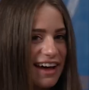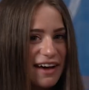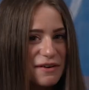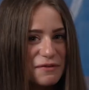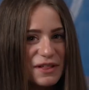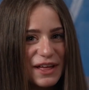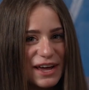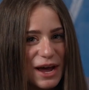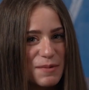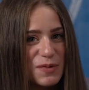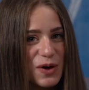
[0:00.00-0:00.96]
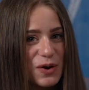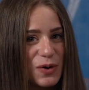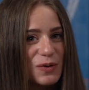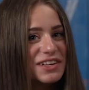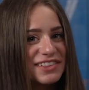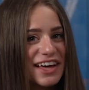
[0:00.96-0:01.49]
I feel like I'm not
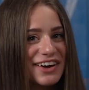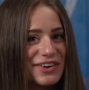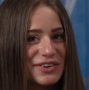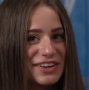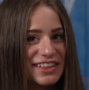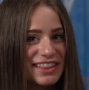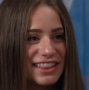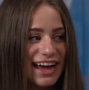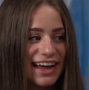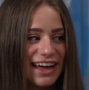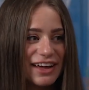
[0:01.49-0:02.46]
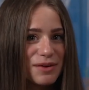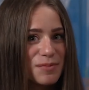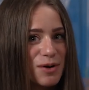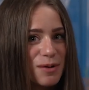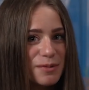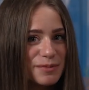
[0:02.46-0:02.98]
always that good at that kind of
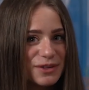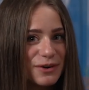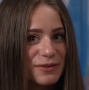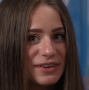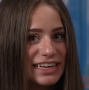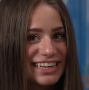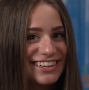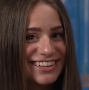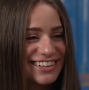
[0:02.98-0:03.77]
problem solving.